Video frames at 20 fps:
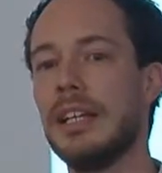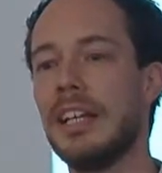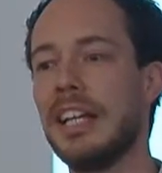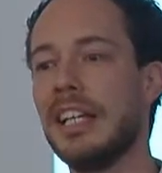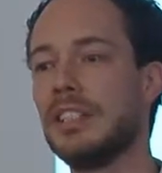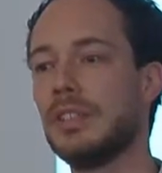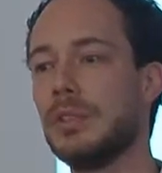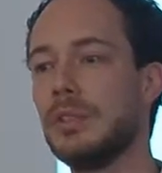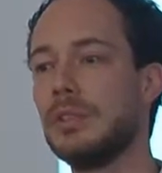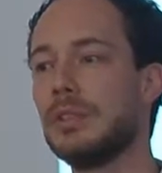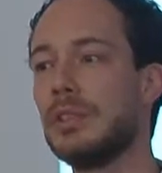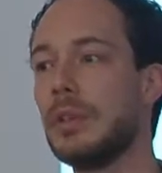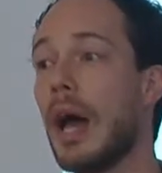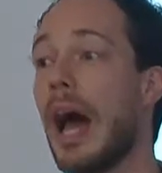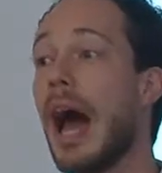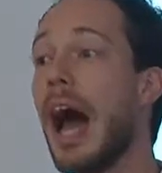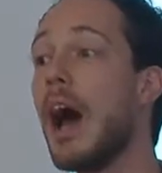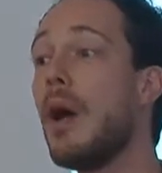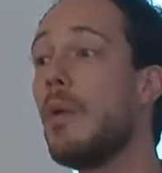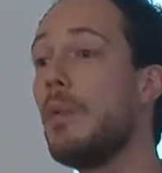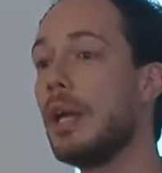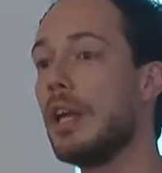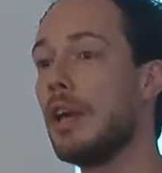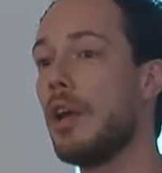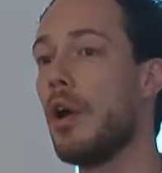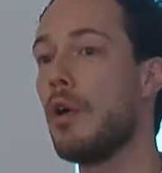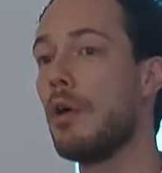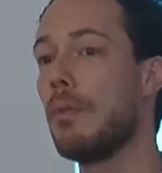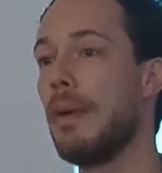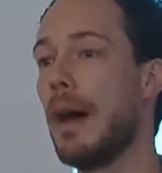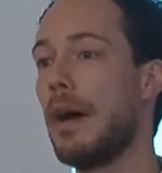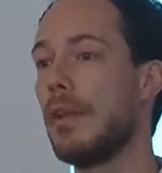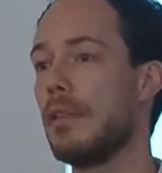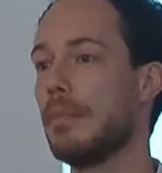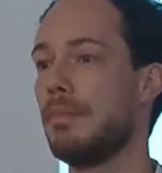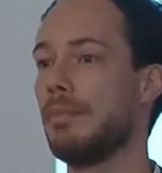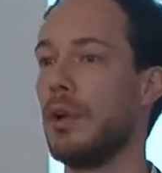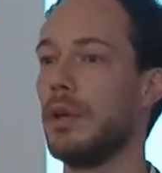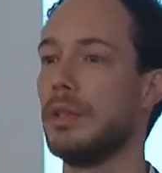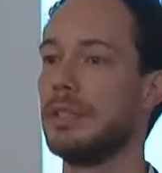It's also how we go about
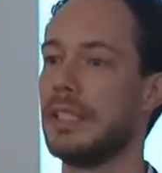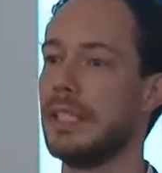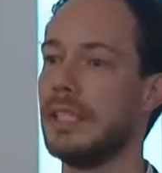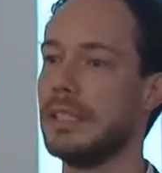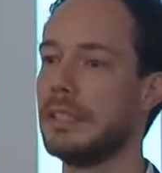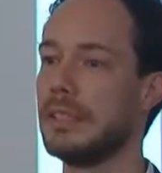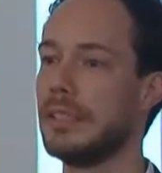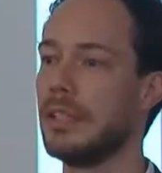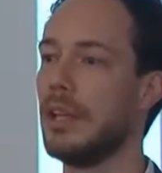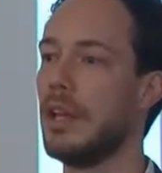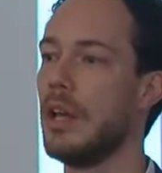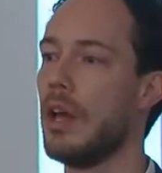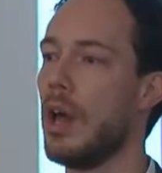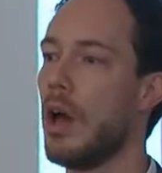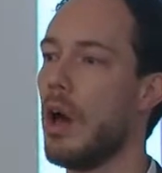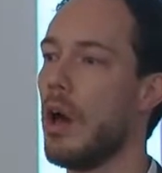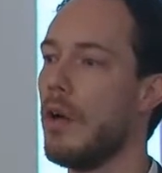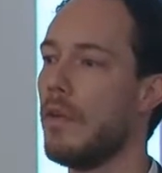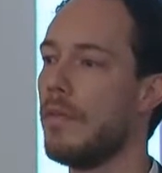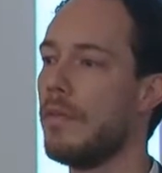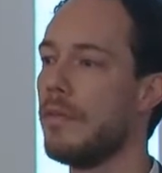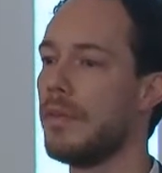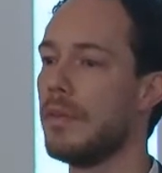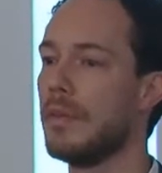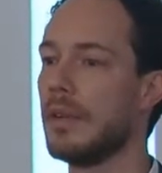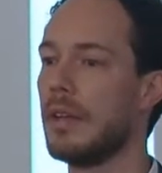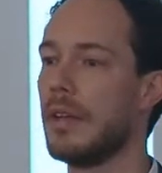the process of